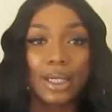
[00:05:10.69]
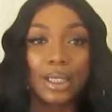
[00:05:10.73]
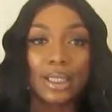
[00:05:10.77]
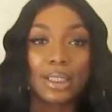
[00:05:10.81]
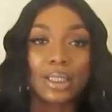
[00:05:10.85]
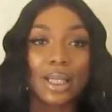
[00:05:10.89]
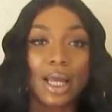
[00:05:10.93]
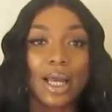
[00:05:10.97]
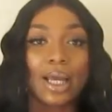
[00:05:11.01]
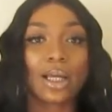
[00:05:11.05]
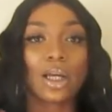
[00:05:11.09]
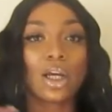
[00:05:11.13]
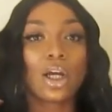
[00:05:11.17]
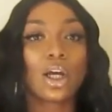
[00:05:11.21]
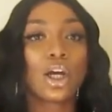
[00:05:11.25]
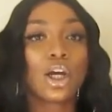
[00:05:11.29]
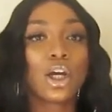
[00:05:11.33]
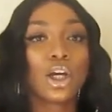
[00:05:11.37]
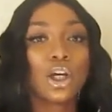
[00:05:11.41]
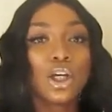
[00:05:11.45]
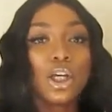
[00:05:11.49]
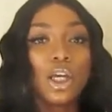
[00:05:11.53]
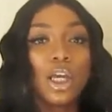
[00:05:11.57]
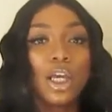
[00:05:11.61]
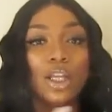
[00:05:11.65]
It's like
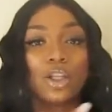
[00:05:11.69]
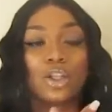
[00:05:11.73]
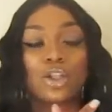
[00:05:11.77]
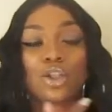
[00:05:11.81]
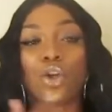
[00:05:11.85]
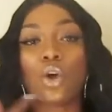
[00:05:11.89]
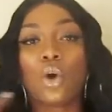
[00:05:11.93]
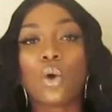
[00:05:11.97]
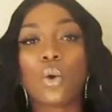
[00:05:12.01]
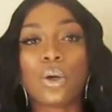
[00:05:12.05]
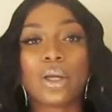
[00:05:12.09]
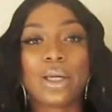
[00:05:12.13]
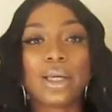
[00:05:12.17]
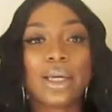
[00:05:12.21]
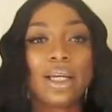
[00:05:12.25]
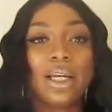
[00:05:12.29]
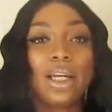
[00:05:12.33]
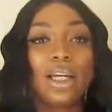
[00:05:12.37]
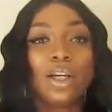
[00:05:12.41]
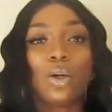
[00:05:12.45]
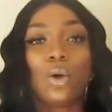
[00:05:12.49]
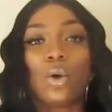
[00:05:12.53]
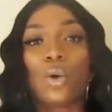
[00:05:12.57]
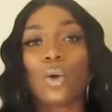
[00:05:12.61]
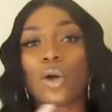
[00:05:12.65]
it's going in
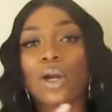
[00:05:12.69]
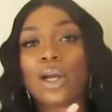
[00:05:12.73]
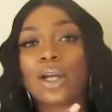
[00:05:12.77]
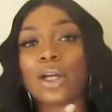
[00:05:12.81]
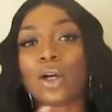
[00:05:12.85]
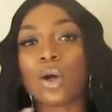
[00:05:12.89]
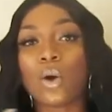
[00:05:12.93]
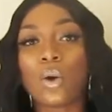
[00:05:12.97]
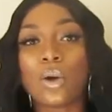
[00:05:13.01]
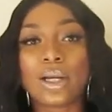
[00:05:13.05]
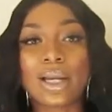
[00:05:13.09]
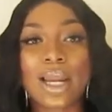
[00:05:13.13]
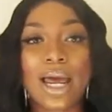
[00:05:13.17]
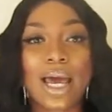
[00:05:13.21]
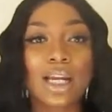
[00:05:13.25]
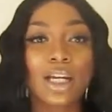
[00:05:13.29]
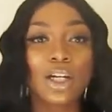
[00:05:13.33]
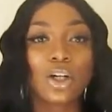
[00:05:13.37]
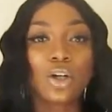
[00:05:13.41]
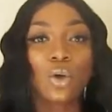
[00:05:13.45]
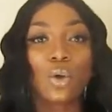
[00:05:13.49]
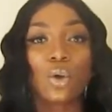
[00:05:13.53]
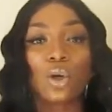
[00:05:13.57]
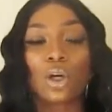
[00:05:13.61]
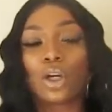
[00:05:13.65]
the door and going out
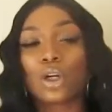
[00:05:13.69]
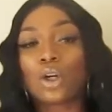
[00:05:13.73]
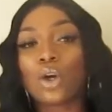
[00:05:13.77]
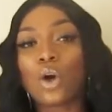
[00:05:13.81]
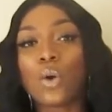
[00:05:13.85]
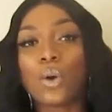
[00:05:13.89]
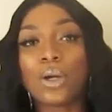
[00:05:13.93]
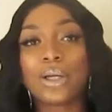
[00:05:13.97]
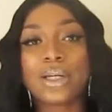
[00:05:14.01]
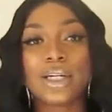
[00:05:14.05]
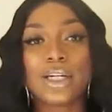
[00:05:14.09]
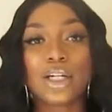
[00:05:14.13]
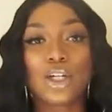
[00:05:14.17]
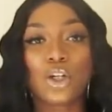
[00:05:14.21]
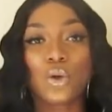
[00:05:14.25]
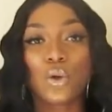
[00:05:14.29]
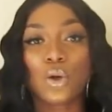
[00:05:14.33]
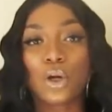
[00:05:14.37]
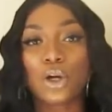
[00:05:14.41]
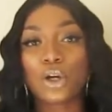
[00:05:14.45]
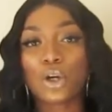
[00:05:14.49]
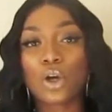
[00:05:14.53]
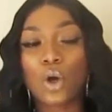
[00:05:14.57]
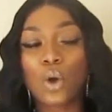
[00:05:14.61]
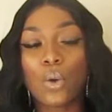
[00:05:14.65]
the door, going in the
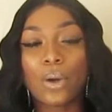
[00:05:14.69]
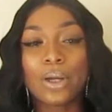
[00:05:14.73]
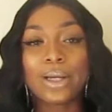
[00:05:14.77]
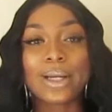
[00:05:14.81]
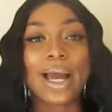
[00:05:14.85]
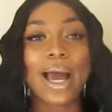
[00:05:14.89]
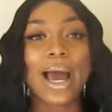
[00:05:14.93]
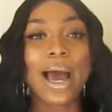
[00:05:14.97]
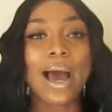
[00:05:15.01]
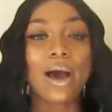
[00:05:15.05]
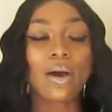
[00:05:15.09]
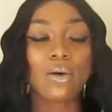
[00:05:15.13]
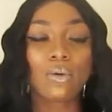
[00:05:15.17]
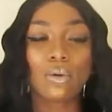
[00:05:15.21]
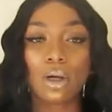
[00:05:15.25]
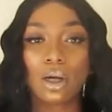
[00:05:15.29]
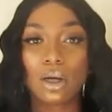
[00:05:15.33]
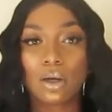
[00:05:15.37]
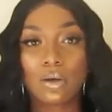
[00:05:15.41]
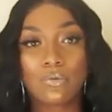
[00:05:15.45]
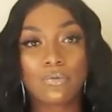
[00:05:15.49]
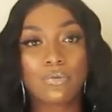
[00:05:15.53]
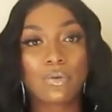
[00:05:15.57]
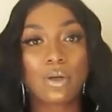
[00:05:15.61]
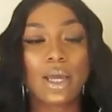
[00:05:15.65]
door, going out
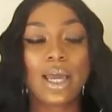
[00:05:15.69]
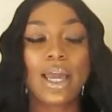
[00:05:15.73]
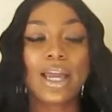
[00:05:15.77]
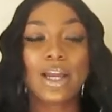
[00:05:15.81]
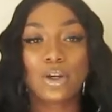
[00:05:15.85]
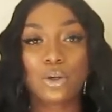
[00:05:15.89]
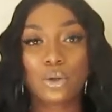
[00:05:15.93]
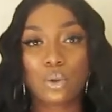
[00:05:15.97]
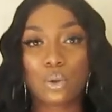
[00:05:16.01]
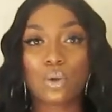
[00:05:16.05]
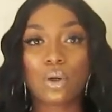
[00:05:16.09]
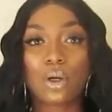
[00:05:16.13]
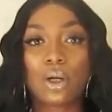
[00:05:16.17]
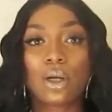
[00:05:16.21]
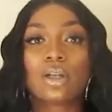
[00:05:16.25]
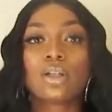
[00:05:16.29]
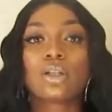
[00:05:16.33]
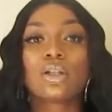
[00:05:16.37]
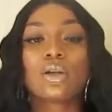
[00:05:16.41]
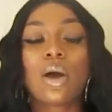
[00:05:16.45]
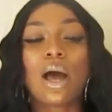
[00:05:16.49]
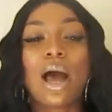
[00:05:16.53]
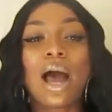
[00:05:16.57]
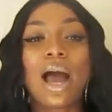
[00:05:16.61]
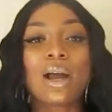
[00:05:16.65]
of a door.
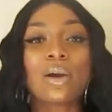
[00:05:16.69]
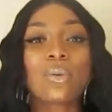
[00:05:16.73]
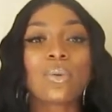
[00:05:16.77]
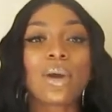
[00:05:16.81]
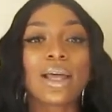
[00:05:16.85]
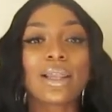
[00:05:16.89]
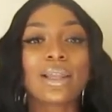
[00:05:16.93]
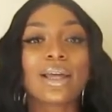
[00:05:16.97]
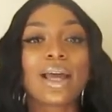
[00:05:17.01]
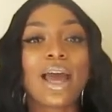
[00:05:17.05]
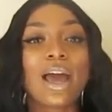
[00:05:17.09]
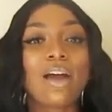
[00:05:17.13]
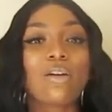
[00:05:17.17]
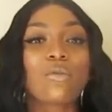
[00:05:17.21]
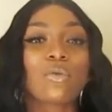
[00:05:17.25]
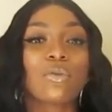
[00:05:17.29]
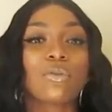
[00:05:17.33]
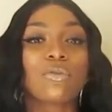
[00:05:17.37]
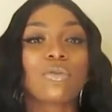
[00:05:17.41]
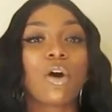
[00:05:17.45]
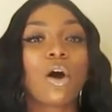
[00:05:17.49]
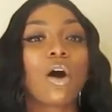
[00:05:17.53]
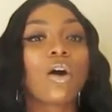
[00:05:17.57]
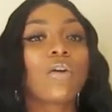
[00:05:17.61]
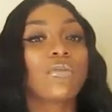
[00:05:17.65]
So I rather have
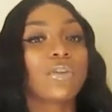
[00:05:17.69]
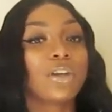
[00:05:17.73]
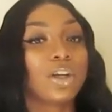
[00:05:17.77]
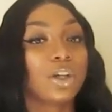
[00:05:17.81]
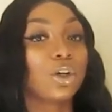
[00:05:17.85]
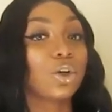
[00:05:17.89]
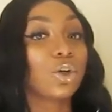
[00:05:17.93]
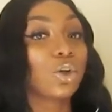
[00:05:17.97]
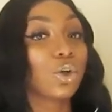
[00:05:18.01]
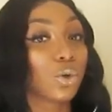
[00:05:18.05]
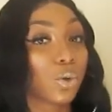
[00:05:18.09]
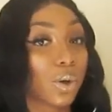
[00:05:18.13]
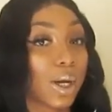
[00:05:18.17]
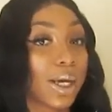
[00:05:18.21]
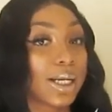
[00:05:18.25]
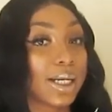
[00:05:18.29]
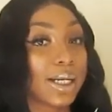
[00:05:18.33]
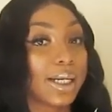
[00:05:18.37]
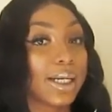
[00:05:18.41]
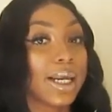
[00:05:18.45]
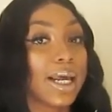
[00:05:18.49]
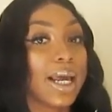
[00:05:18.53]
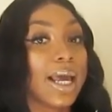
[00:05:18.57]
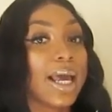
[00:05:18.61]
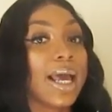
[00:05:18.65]
revolving
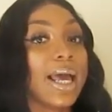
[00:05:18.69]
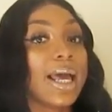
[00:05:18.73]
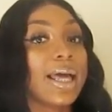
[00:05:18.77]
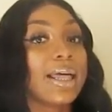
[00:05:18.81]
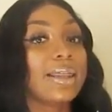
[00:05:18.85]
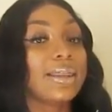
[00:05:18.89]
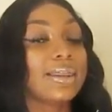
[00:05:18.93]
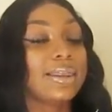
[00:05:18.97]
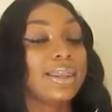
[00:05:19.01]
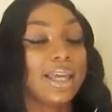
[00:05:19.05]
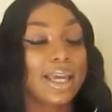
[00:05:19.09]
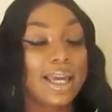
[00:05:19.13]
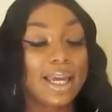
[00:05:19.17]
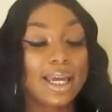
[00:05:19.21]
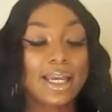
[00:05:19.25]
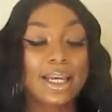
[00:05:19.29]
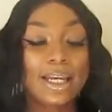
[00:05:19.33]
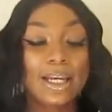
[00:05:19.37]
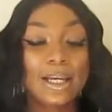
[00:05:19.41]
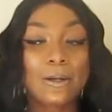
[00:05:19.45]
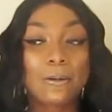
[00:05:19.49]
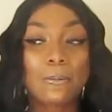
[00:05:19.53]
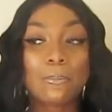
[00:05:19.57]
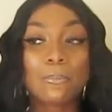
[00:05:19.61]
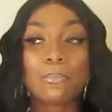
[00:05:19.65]
credit
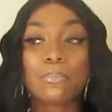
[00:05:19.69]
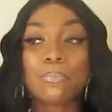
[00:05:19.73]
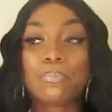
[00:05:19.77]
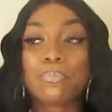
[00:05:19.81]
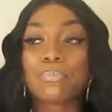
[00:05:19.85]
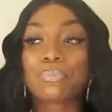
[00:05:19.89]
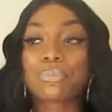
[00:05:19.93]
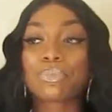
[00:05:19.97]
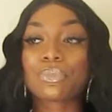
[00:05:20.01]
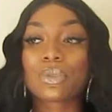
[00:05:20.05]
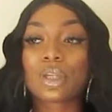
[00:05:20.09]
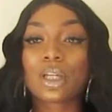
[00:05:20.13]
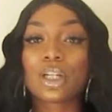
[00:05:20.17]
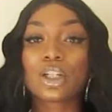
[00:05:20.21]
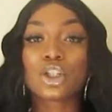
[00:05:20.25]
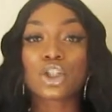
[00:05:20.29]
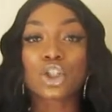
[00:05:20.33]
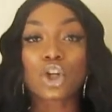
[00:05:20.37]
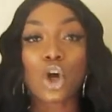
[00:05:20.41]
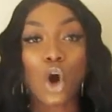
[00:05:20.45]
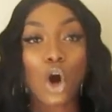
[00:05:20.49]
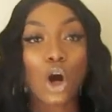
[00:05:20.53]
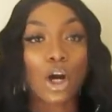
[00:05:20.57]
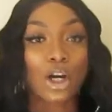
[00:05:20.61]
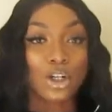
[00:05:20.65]
than
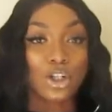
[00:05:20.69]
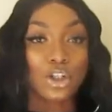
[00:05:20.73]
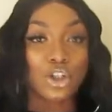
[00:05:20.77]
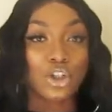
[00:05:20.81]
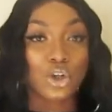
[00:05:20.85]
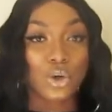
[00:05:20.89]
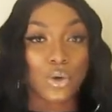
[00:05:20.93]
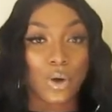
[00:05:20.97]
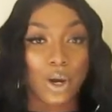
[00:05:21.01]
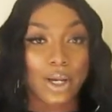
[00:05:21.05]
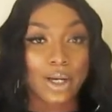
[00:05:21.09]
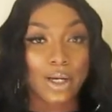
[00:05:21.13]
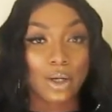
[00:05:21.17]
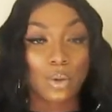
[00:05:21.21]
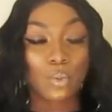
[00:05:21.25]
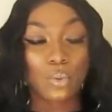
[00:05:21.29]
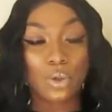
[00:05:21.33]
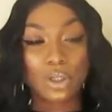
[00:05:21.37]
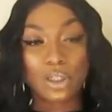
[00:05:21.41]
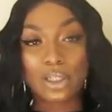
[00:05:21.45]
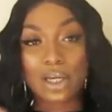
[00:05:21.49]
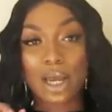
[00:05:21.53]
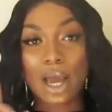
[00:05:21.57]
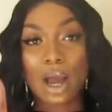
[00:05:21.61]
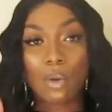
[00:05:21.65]
charged credit,
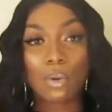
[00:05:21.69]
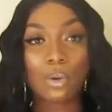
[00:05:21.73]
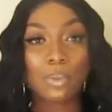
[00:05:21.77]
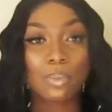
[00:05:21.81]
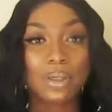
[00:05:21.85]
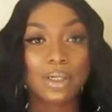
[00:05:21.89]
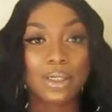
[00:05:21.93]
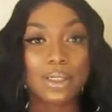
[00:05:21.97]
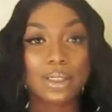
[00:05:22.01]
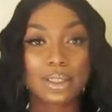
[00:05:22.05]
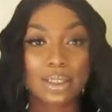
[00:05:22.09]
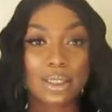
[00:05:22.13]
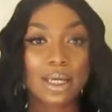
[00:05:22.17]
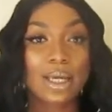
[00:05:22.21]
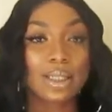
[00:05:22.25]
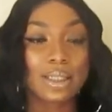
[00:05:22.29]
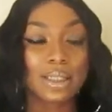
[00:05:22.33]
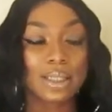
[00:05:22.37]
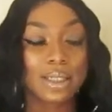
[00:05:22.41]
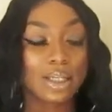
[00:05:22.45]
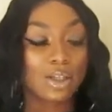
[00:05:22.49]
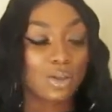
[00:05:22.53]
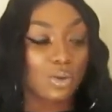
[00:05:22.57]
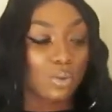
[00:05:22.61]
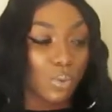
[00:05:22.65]
which I will be
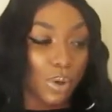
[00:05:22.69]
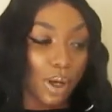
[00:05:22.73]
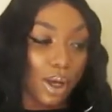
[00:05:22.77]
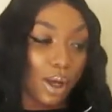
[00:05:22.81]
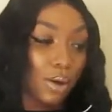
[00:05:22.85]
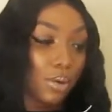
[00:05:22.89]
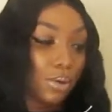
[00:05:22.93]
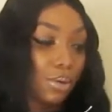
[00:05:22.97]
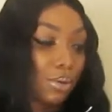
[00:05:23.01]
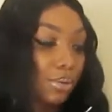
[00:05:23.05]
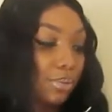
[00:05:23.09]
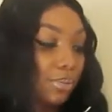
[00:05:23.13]
discussing as well.